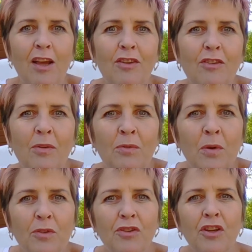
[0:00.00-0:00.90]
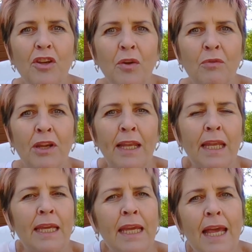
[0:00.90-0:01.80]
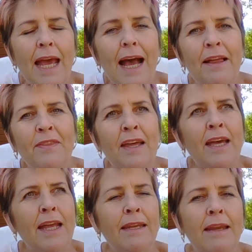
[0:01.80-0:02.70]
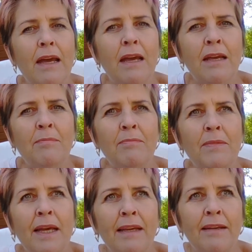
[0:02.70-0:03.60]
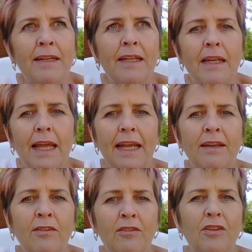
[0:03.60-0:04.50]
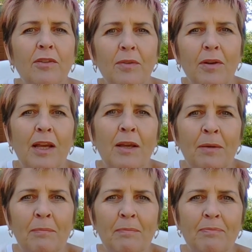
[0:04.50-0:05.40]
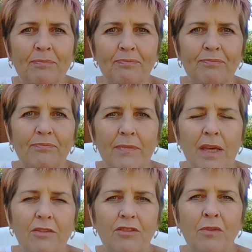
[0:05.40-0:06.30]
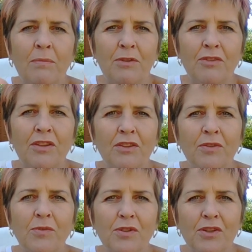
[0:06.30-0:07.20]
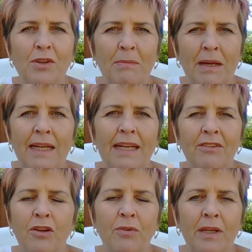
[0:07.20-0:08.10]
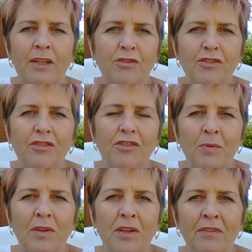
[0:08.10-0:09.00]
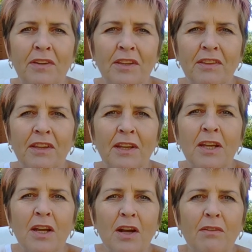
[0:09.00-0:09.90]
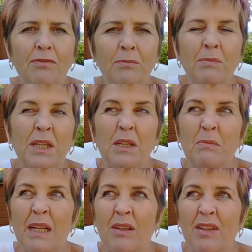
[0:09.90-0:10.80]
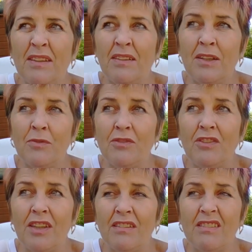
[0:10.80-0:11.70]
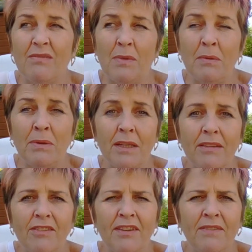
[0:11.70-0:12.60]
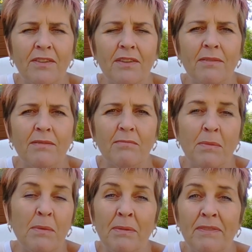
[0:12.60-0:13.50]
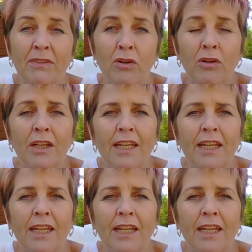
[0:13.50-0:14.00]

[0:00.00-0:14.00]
So I watched her, really, and then I had a little hand sewing machine that used to turn by hand, no electricity with it or anything, from being about, I don't know, 6, maybe 7, maybe before.